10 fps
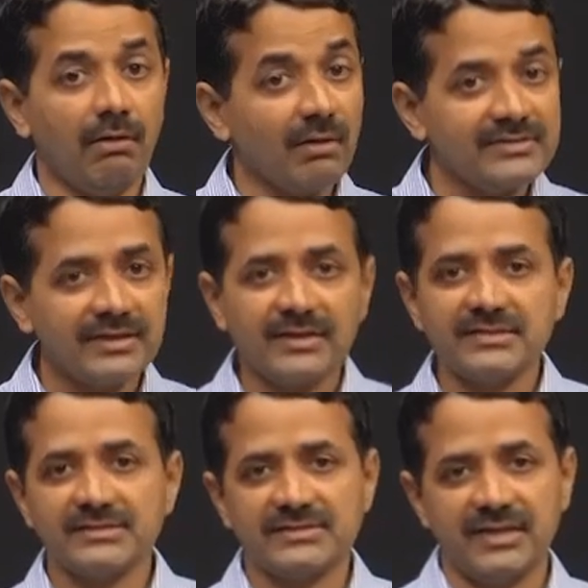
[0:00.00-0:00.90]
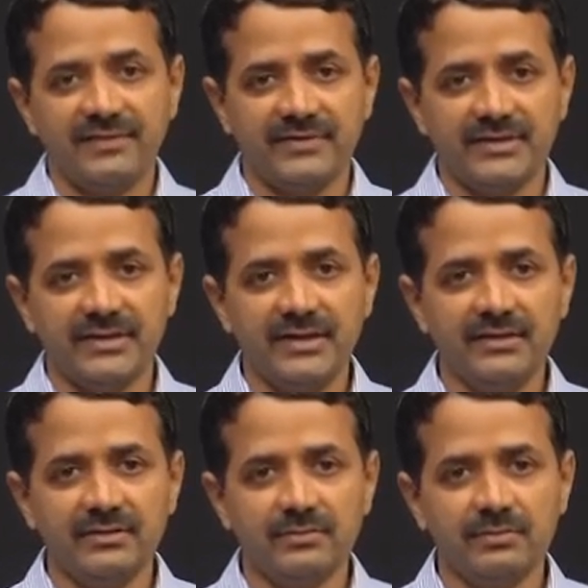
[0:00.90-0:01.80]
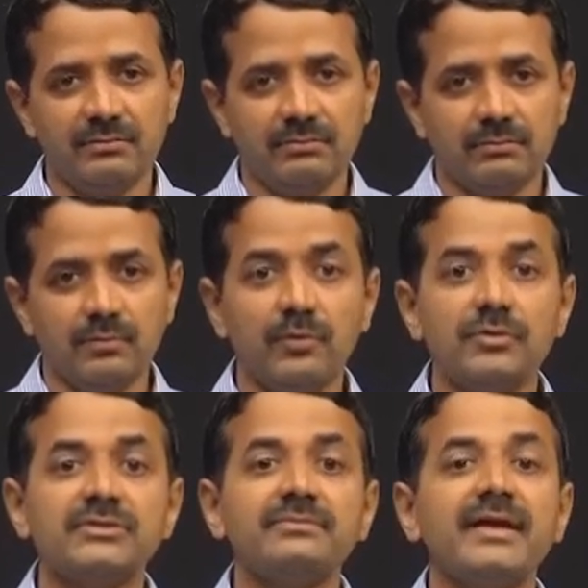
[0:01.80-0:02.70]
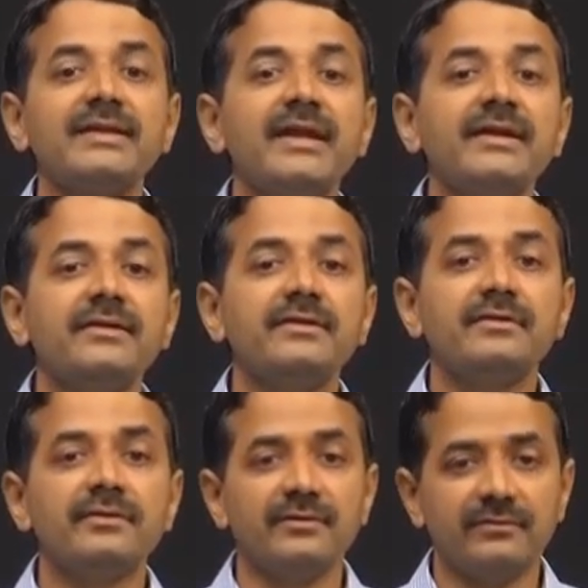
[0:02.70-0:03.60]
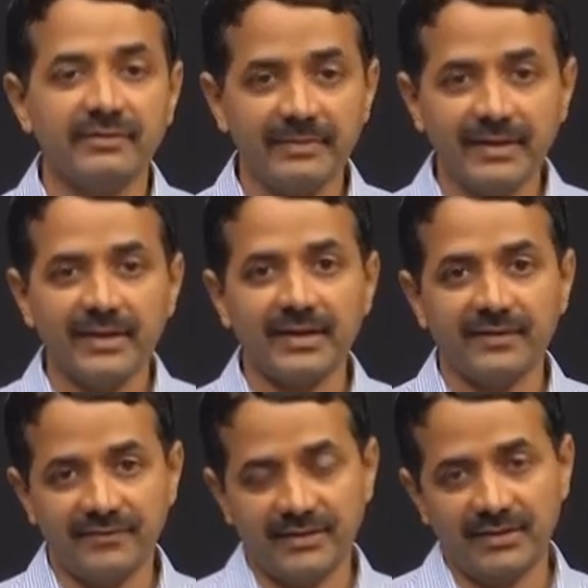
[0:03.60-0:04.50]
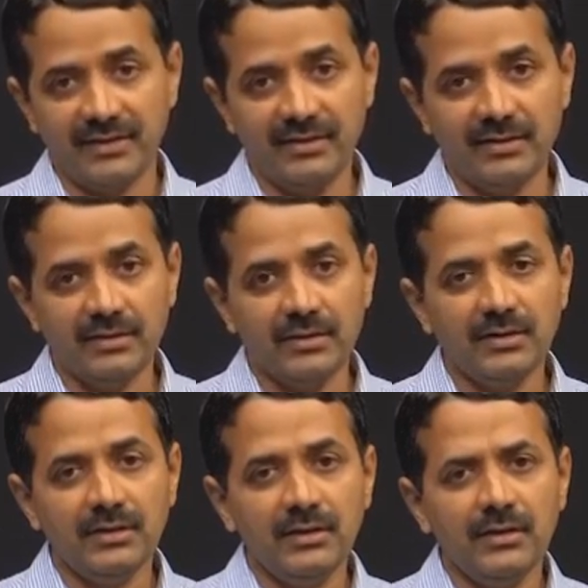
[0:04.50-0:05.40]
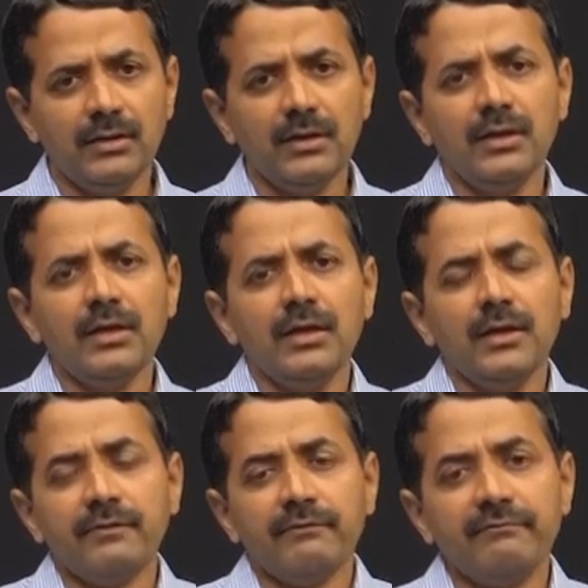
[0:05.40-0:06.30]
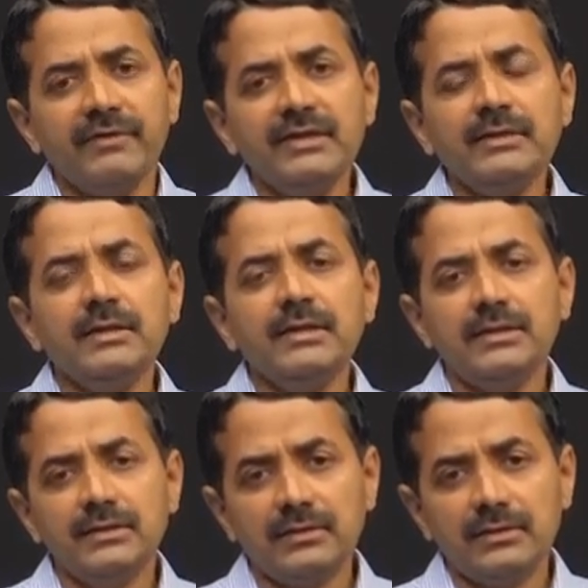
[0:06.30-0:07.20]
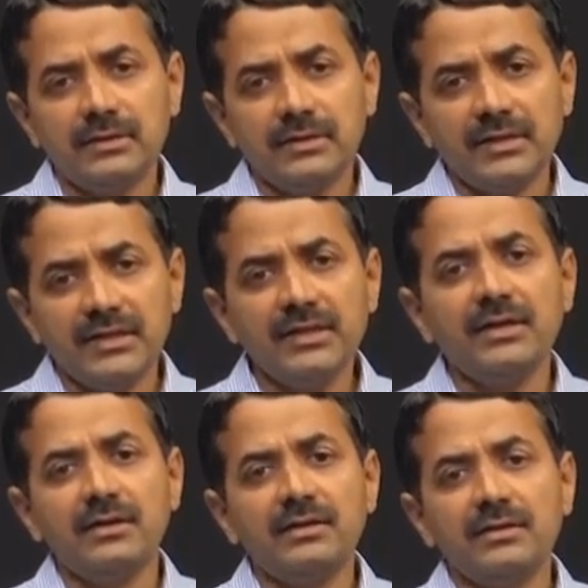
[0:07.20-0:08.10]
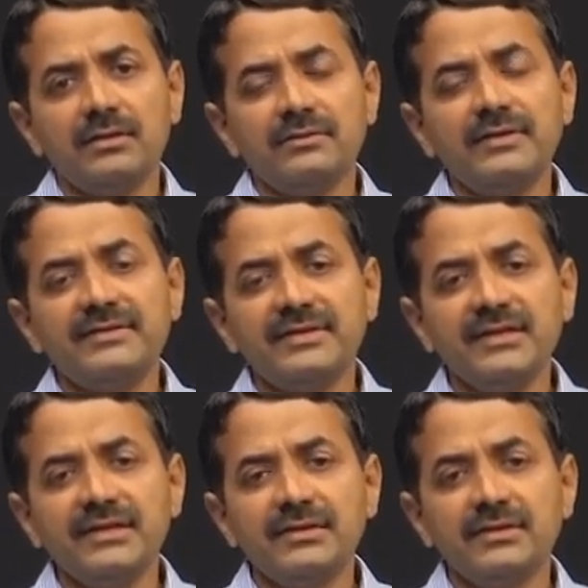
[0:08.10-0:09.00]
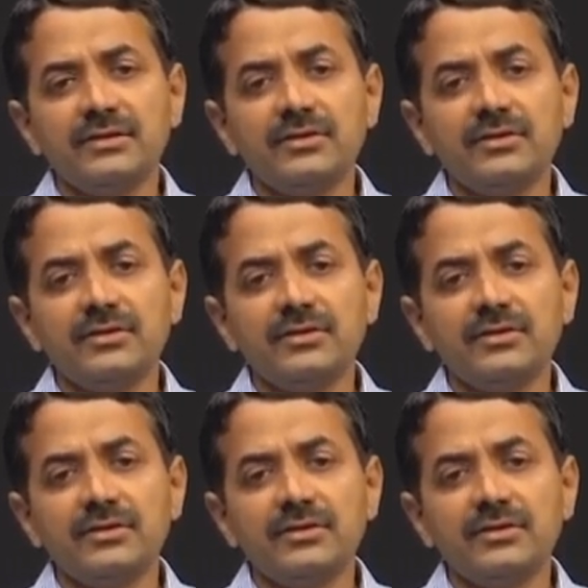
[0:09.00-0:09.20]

all generations are affected, both men and Uh, women are affected. We here we see